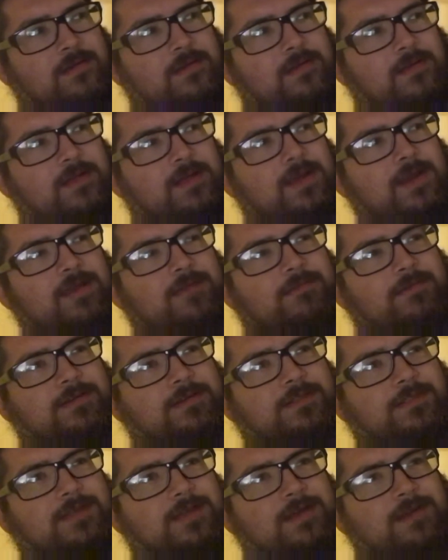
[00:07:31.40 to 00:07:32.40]
But I
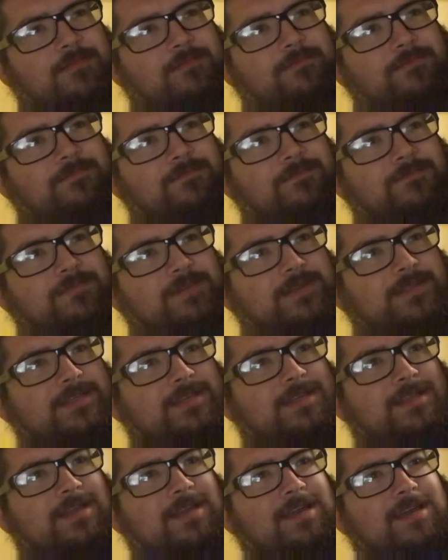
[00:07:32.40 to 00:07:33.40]
was, um,
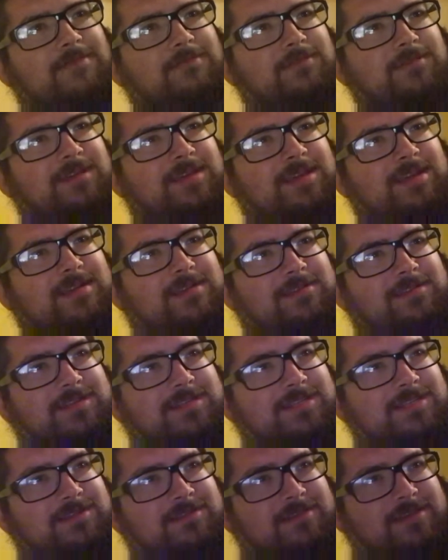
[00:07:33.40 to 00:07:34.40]
basically able to get all
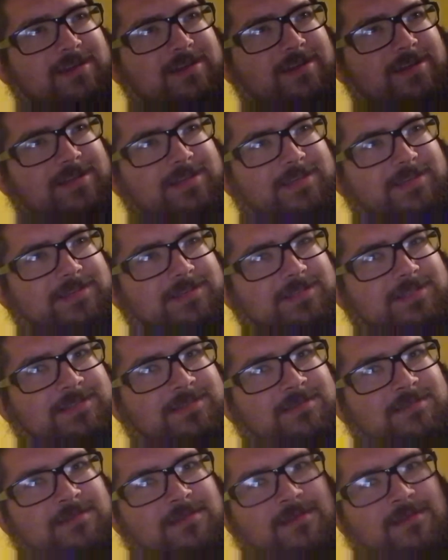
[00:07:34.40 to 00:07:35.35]
these new characters.